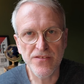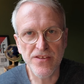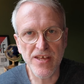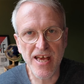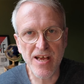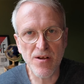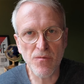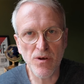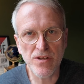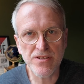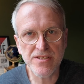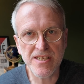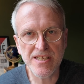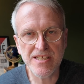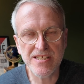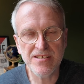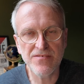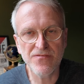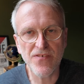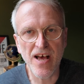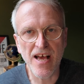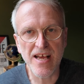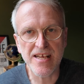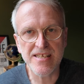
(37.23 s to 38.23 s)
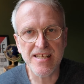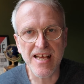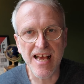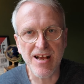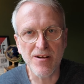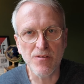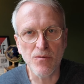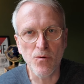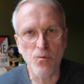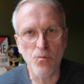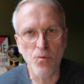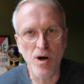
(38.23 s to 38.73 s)
They wanted to find
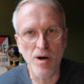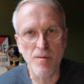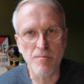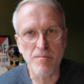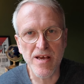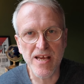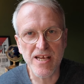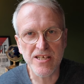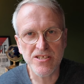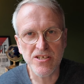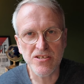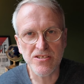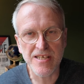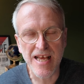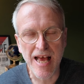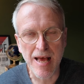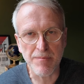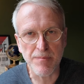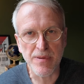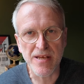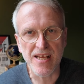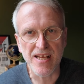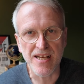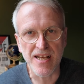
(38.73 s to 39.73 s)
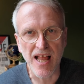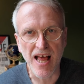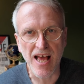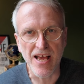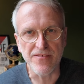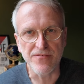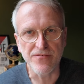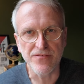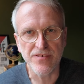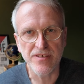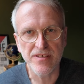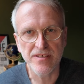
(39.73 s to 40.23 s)
out what makes us happy in
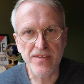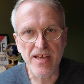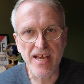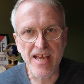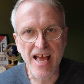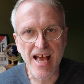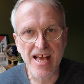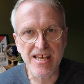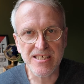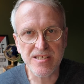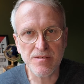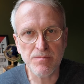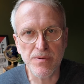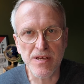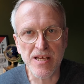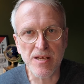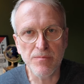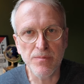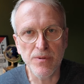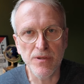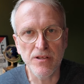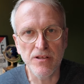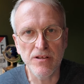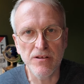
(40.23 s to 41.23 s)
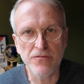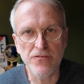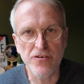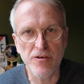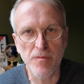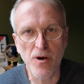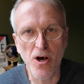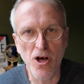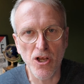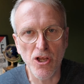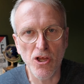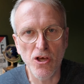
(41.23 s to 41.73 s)
life. They asked people
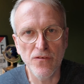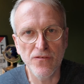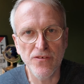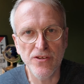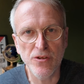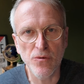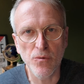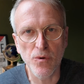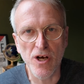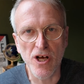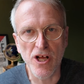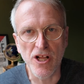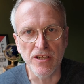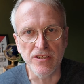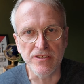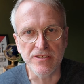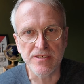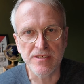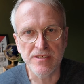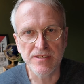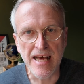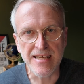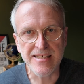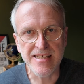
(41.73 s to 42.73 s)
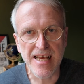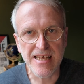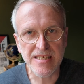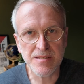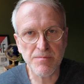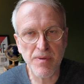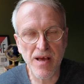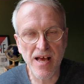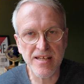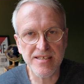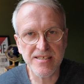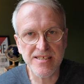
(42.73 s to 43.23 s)
from all over the world, and as
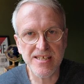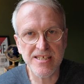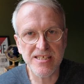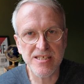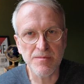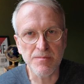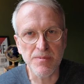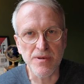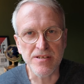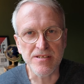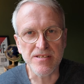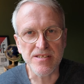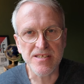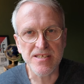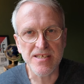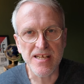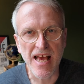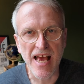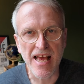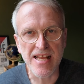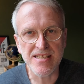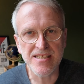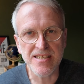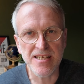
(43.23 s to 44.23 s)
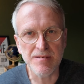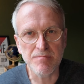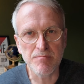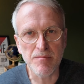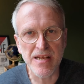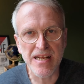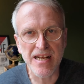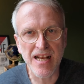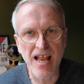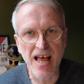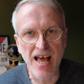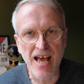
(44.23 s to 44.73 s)
participants entered
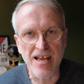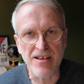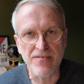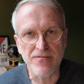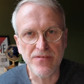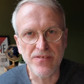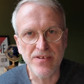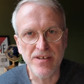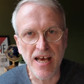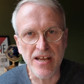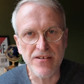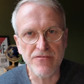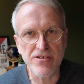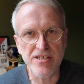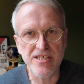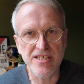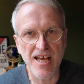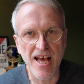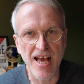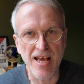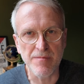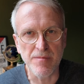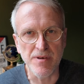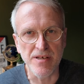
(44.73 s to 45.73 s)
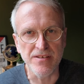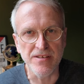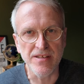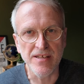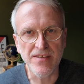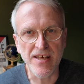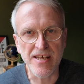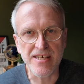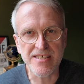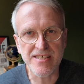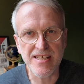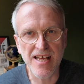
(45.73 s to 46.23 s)
midlife and retirement,
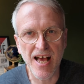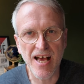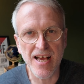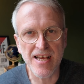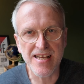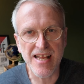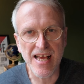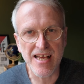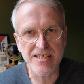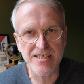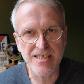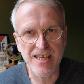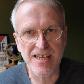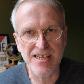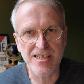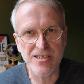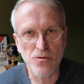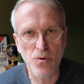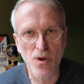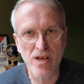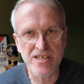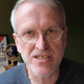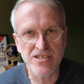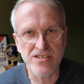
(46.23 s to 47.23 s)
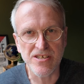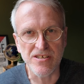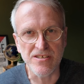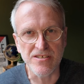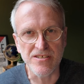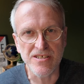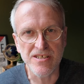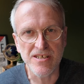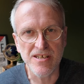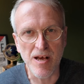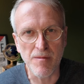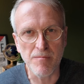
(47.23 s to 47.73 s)
they started asking
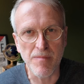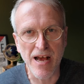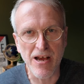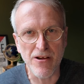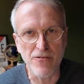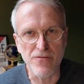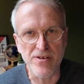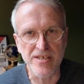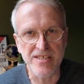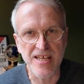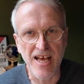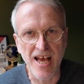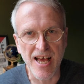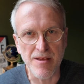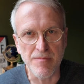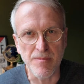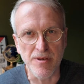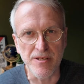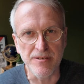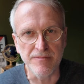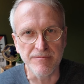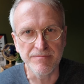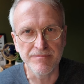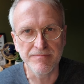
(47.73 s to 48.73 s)
questions about about retirement.